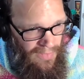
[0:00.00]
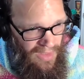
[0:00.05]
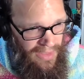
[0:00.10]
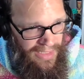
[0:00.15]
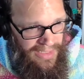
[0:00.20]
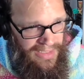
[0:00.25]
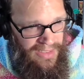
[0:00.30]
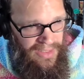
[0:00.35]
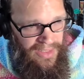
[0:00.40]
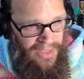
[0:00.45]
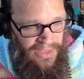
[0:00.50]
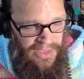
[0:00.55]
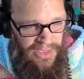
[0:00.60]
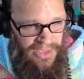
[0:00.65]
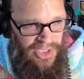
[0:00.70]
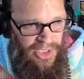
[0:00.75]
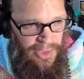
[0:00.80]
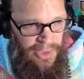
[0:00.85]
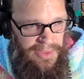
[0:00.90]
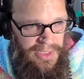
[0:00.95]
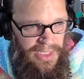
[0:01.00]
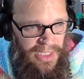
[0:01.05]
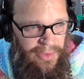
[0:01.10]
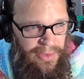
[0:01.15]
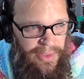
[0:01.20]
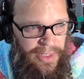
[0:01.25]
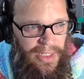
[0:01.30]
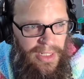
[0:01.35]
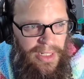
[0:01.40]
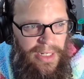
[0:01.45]
that's the things that she was
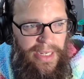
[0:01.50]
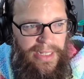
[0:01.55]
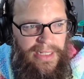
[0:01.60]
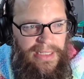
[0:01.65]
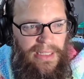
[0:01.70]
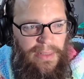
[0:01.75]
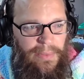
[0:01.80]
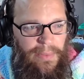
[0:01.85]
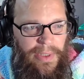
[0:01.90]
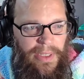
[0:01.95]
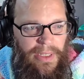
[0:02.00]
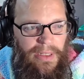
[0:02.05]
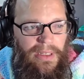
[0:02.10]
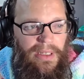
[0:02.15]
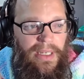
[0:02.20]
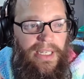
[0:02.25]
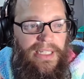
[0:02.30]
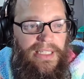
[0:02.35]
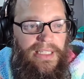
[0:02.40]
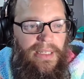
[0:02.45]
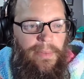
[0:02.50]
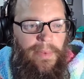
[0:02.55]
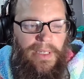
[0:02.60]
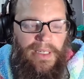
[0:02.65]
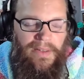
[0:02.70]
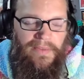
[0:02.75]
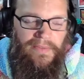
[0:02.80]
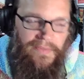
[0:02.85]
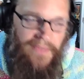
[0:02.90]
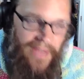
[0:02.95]
hearing. Nick said we Nick said we
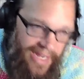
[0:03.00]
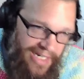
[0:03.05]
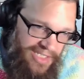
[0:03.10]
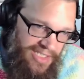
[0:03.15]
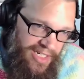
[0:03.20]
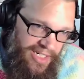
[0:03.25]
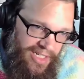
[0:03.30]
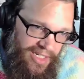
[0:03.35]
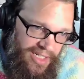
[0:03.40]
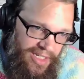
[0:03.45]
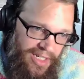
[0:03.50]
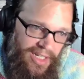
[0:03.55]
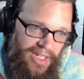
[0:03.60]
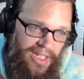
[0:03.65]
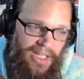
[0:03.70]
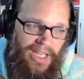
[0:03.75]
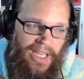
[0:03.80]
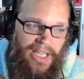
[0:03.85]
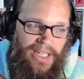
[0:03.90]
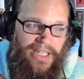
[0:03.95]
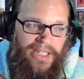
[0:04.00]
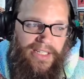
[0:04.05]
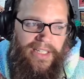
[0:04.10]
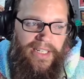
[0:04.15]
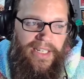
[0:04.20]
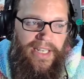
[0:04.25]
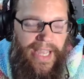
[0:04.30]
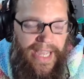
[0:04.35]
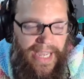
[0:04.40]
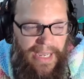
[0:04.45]
can fact check it, and it
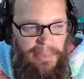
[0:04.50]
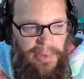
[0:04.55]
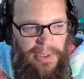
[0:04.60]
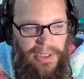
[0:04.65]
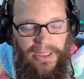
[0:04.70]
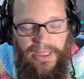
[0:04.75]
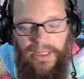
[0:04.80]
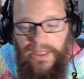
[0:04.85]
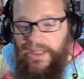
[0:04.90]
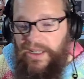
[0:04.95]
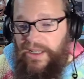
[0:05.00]
didn't happen.